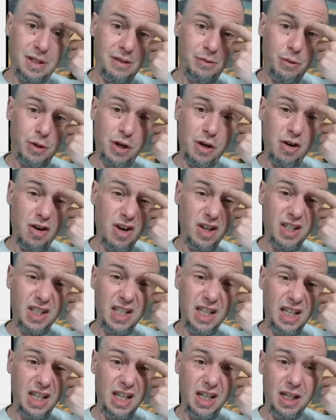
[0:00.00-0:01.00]
we're
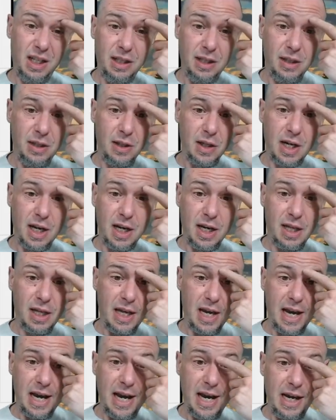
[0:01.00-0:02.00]
currently looking at
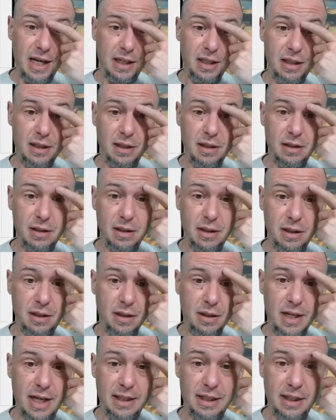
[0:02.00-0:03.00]
that, so
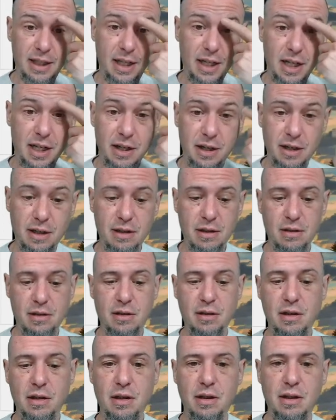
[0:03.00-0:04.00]
that's here.
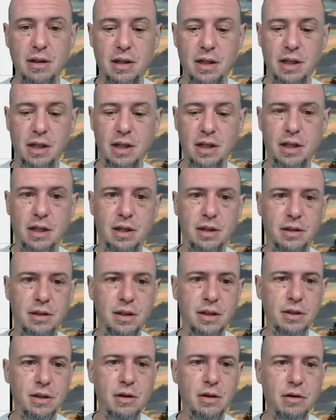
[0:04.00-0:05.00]
Uh, so
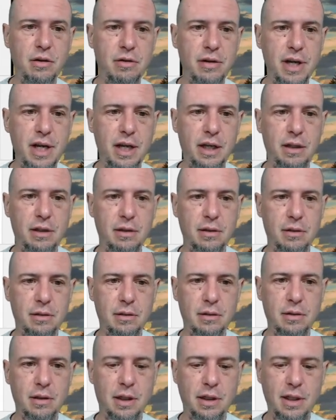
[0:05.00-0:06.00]
let's go create
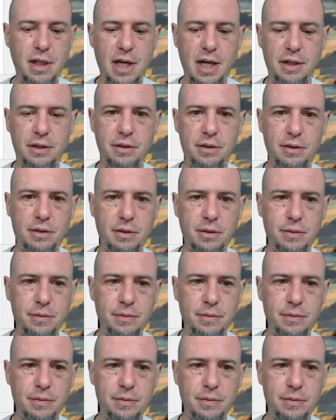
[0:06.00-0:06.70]
a test,